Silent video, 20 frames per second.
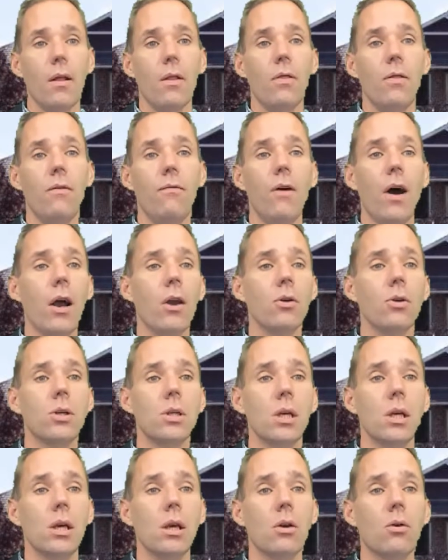The value
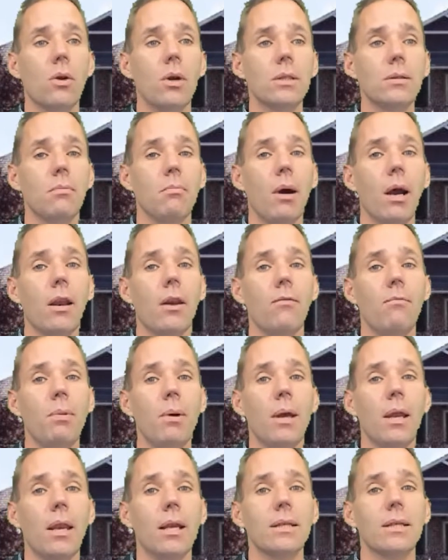decrease might have
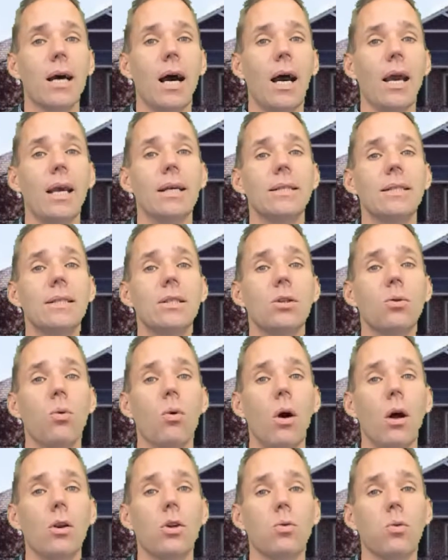been as high as
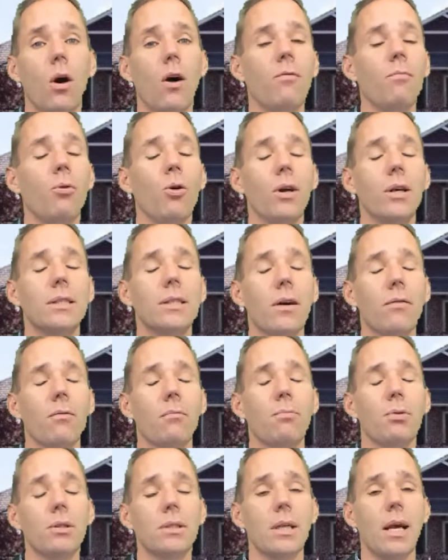
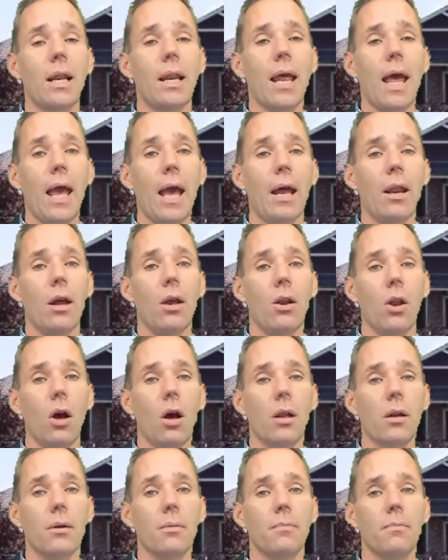12.7% had I
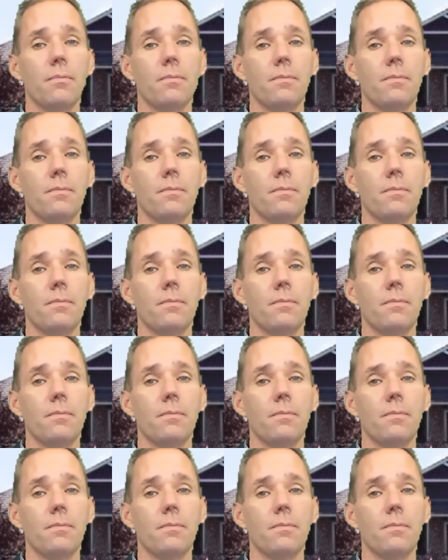not.